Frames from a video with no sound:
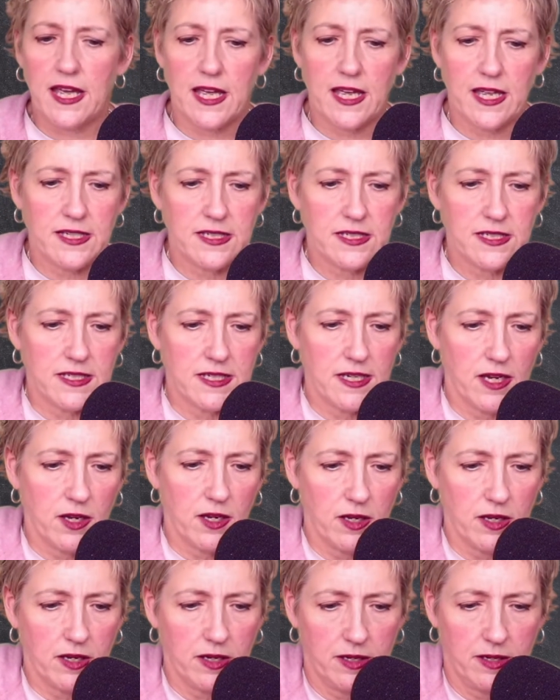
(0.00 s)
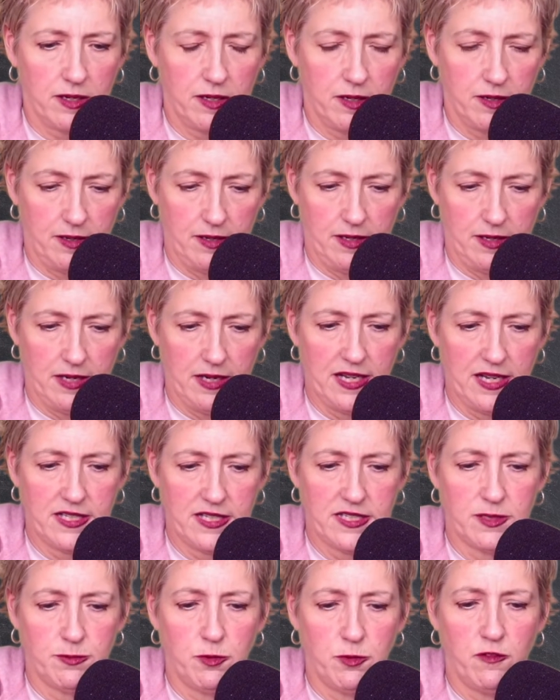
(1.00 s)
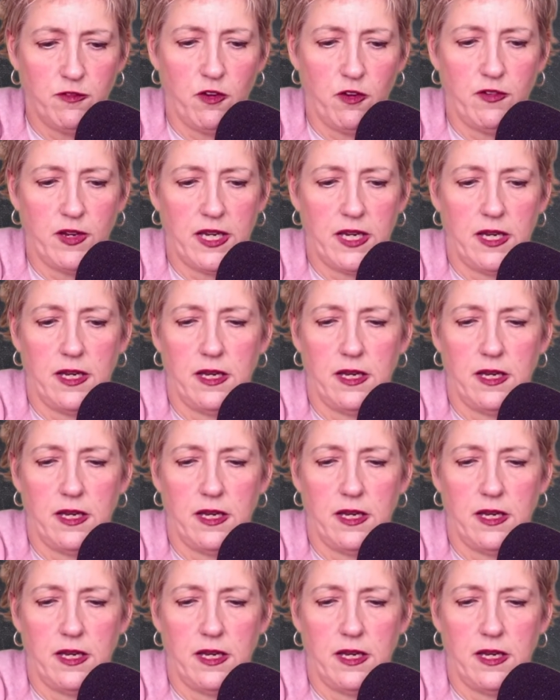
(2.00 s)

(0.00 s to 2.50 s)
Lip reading: And let's move over